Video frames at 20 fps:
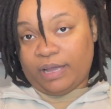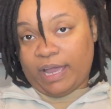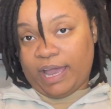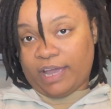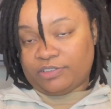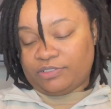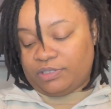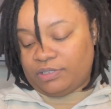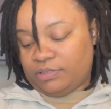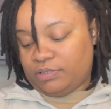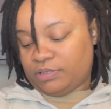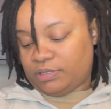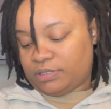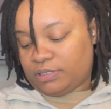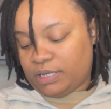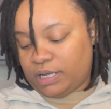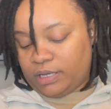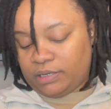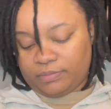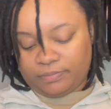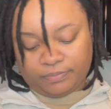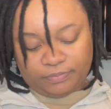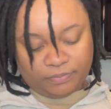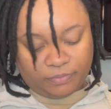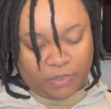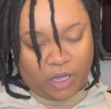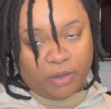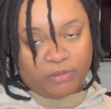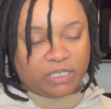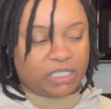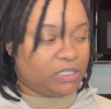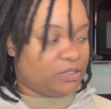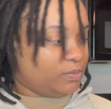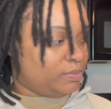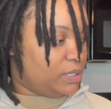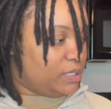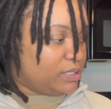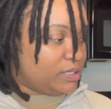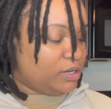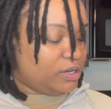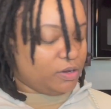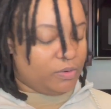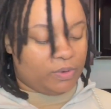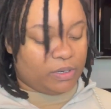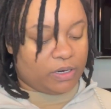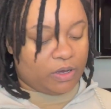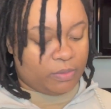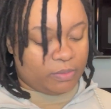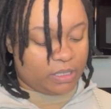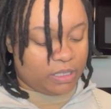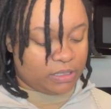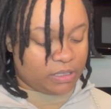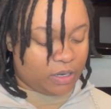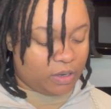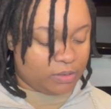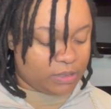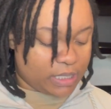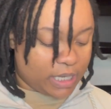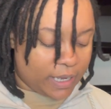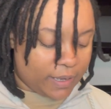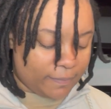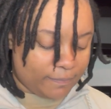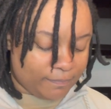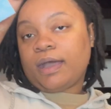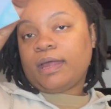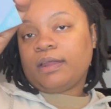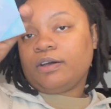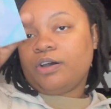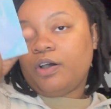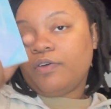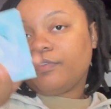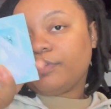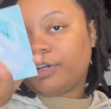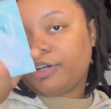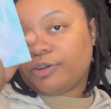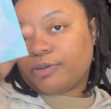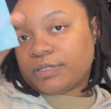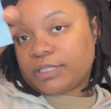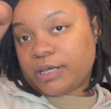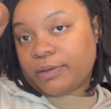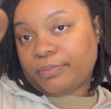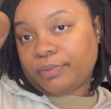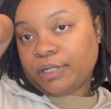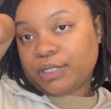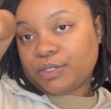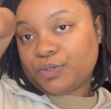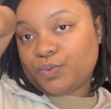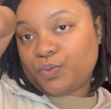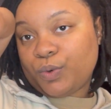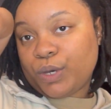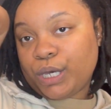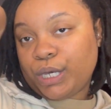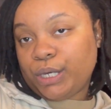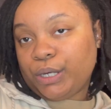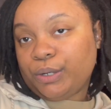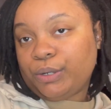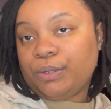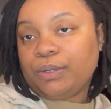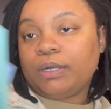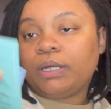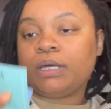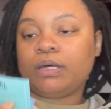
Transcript: actually looks like. I hope this little piece of hair wasn't on me this whole time. Got a CoverGirl sample as well.